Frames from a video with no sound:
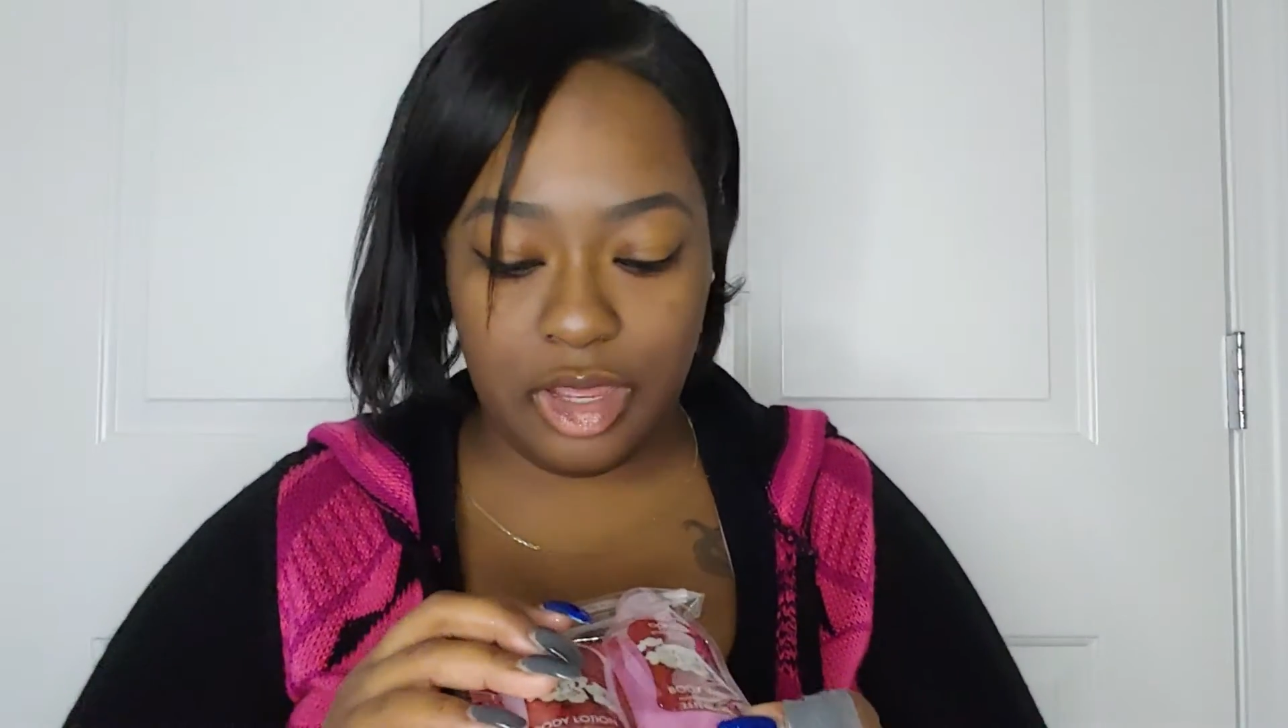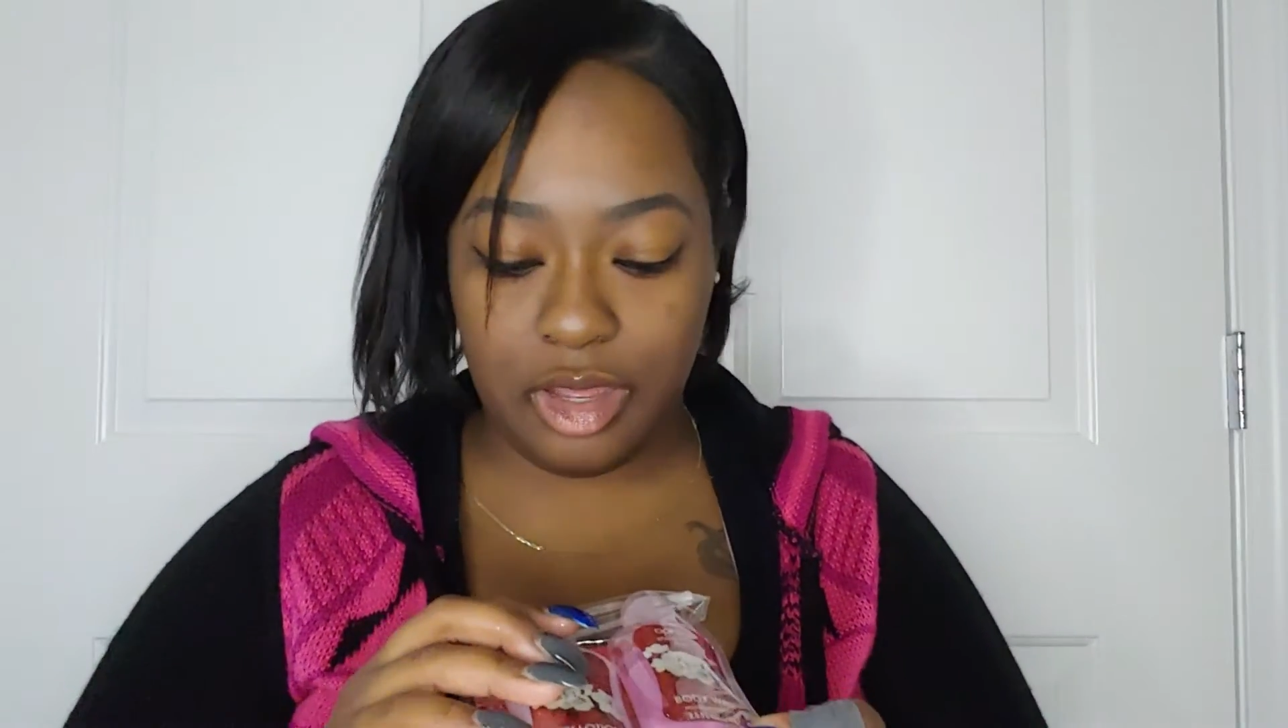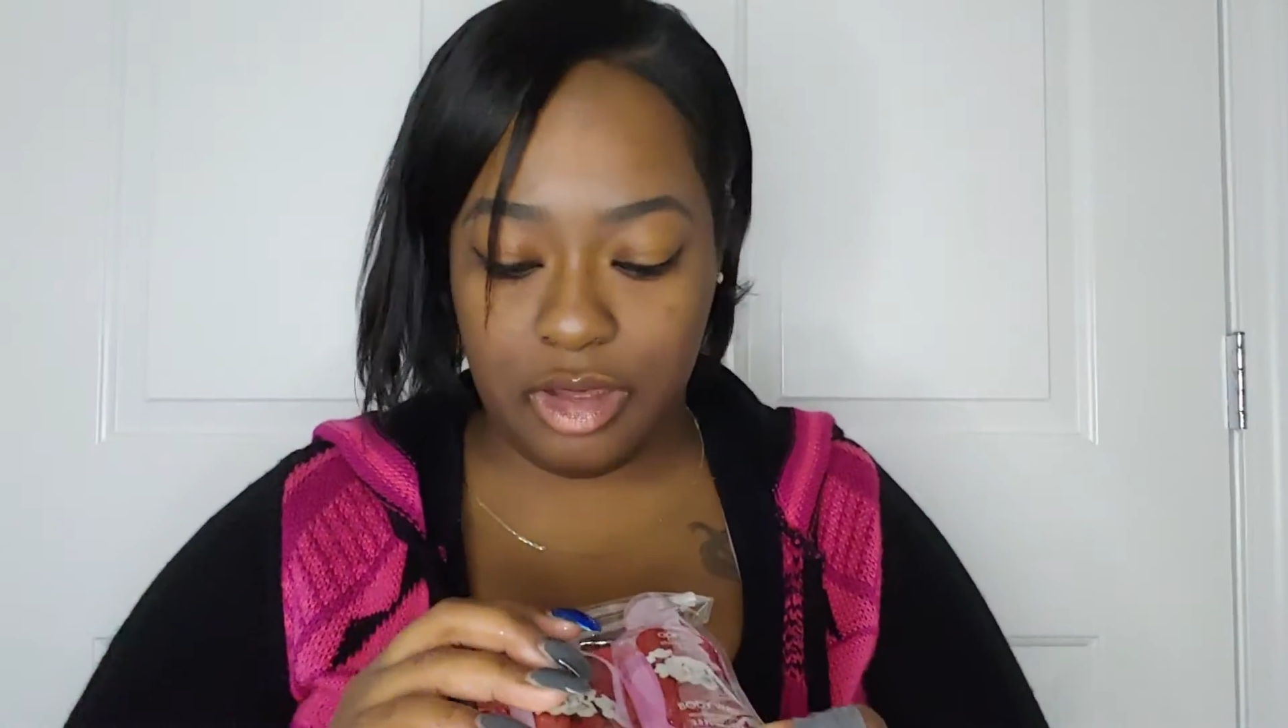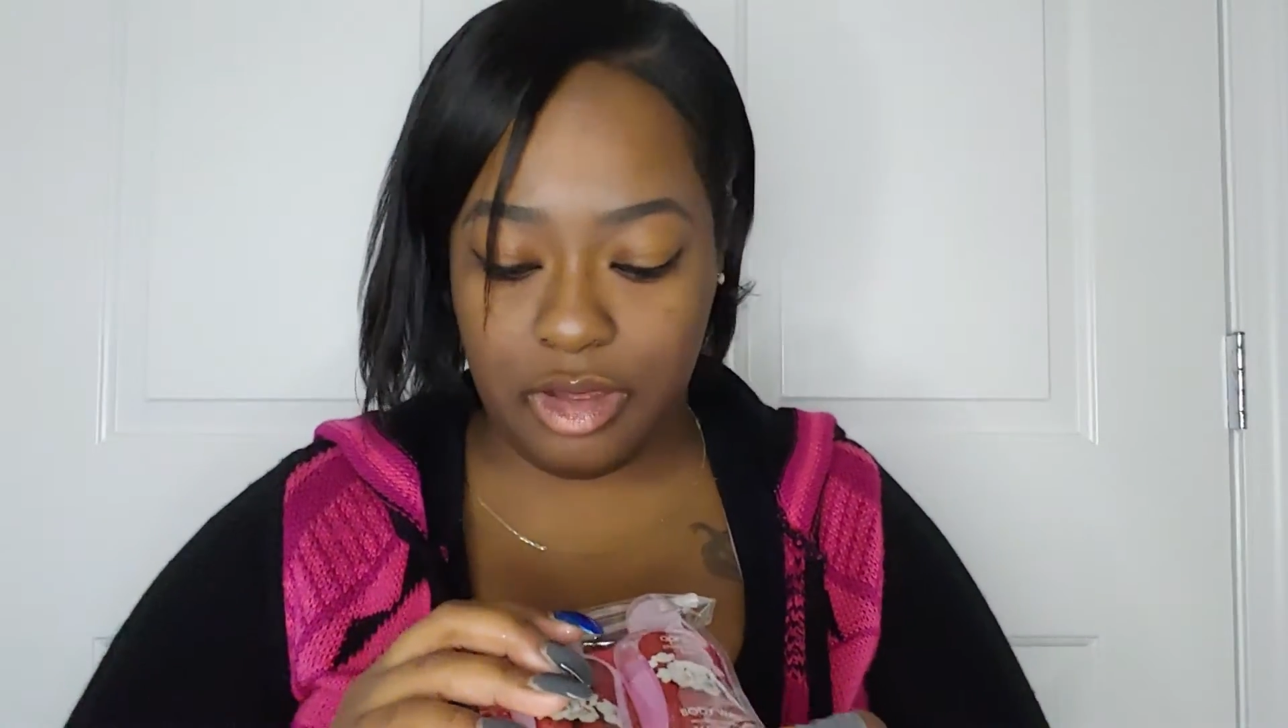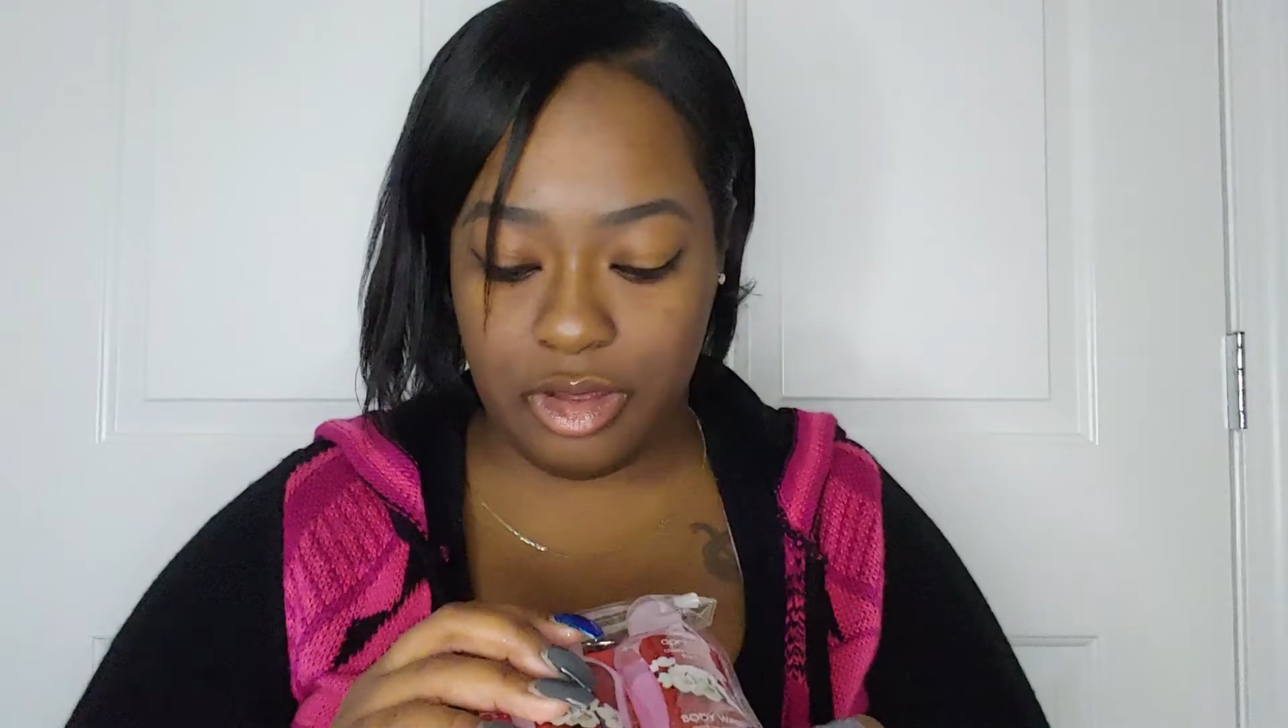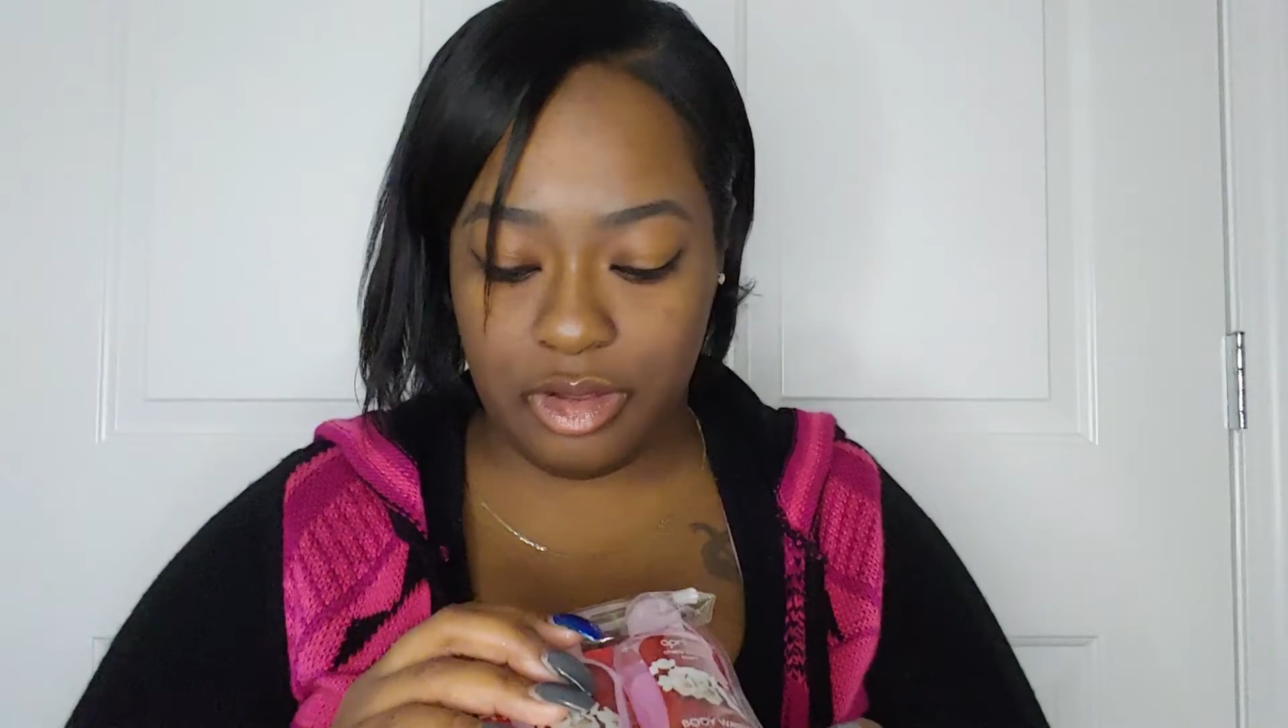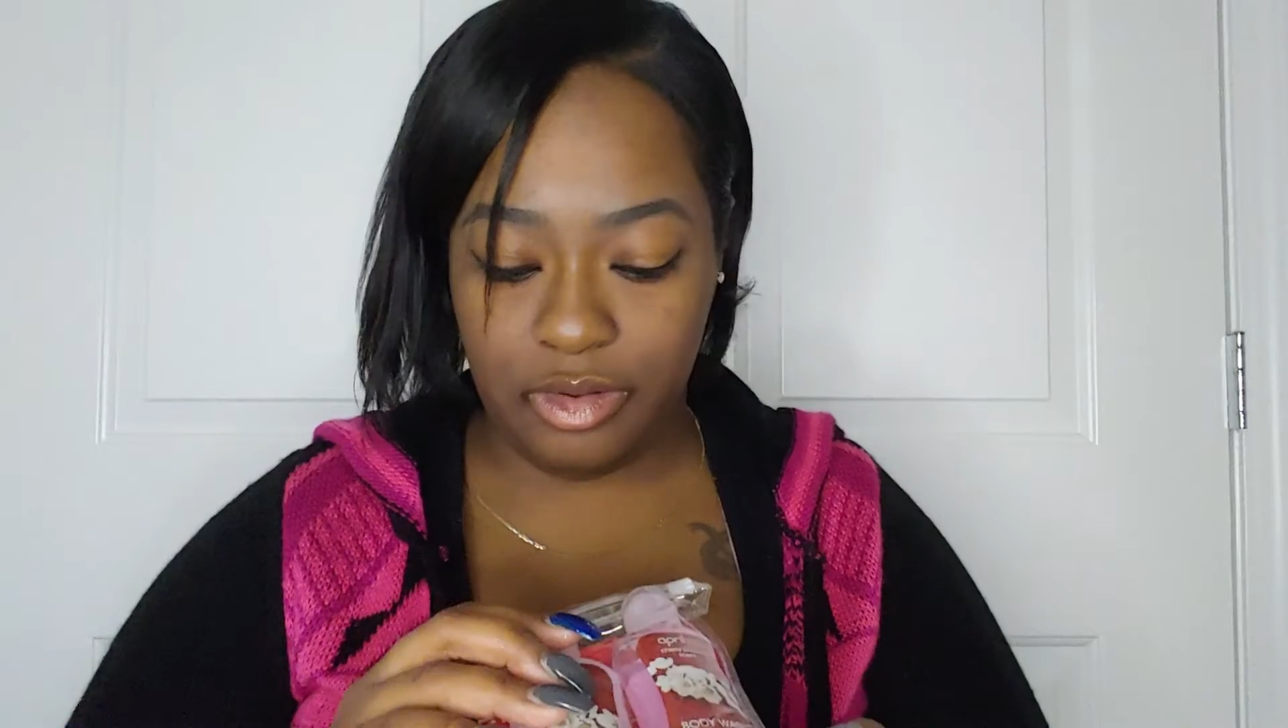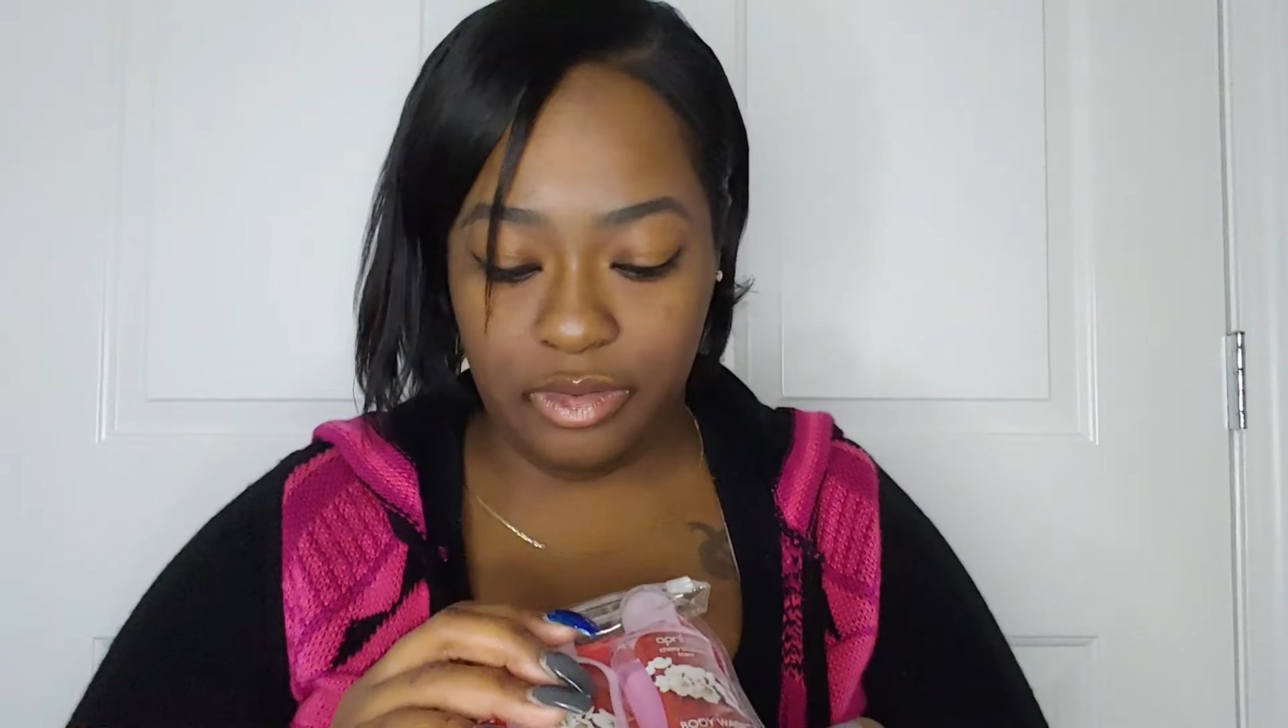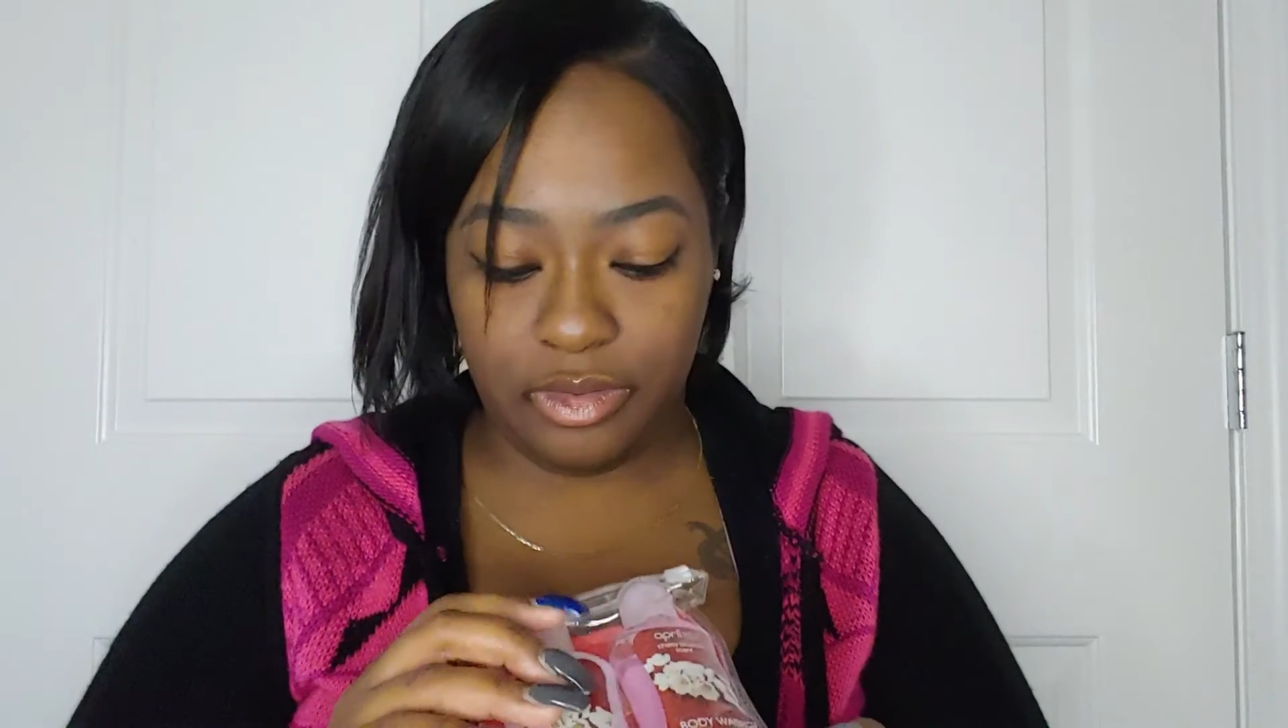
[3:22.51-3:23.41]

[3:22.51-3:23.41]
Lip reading: I